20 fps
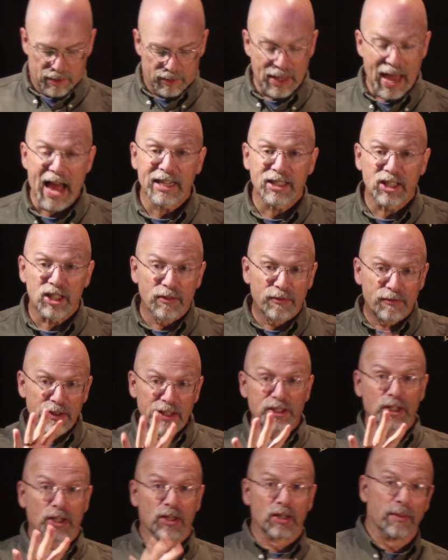That's the
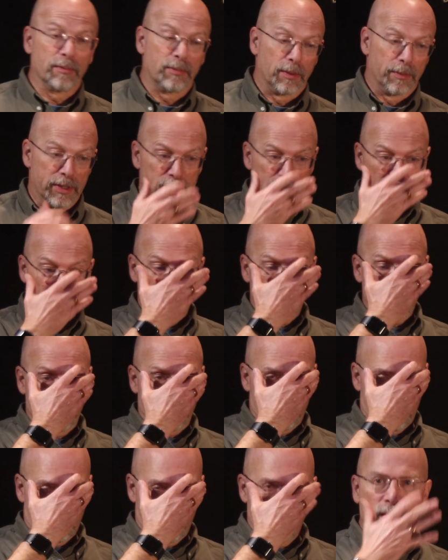physical
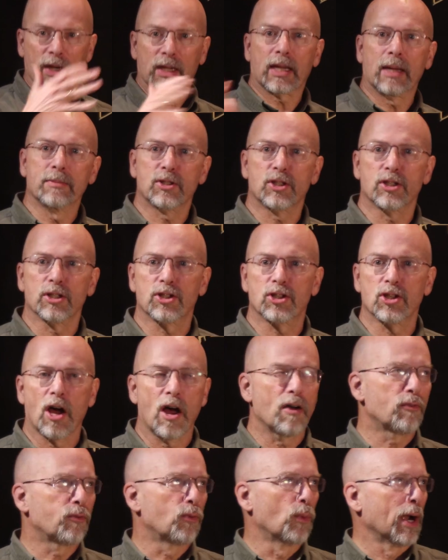implementation. When it comes to
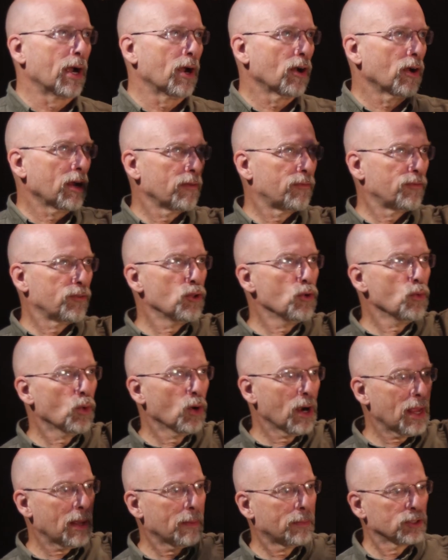software, if you
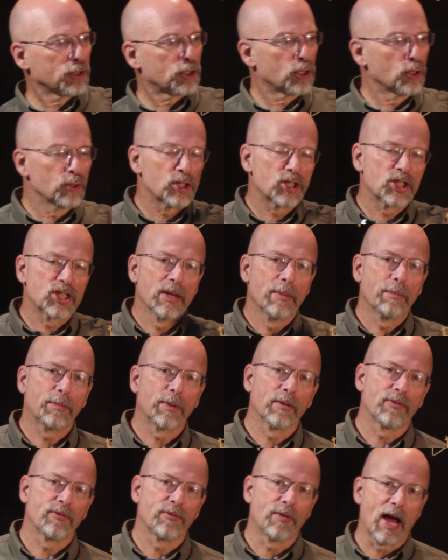were able to
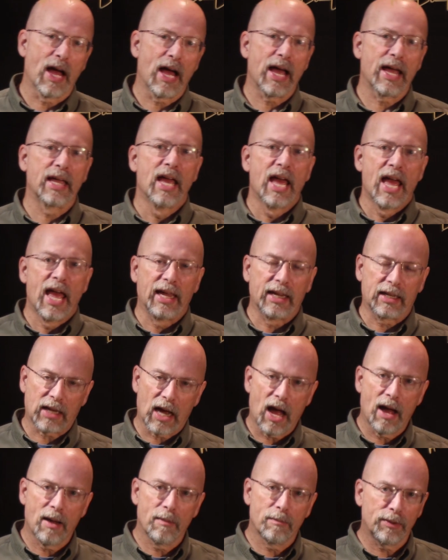simplify a
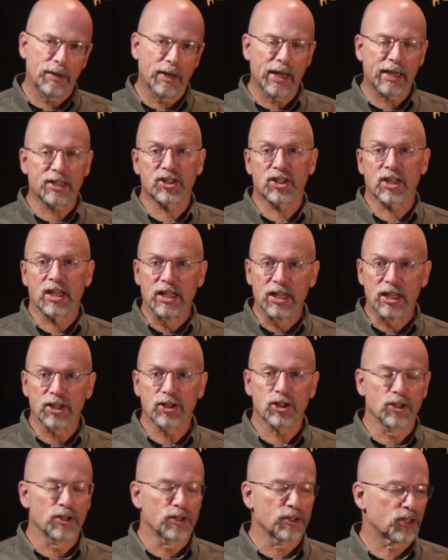complex
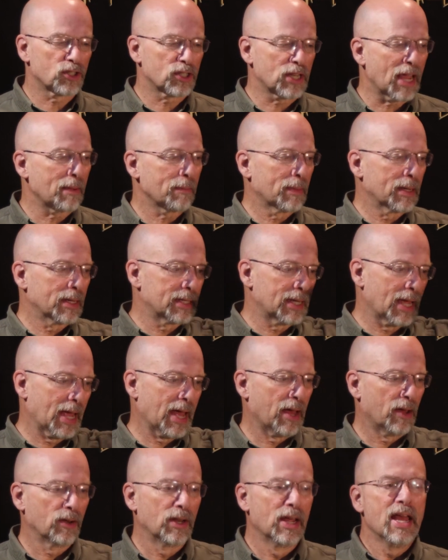conditional statement
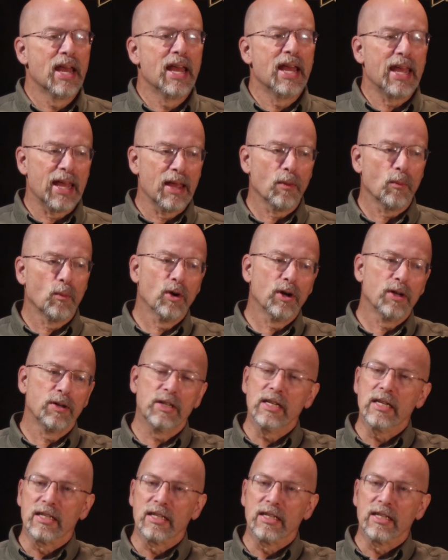down, it would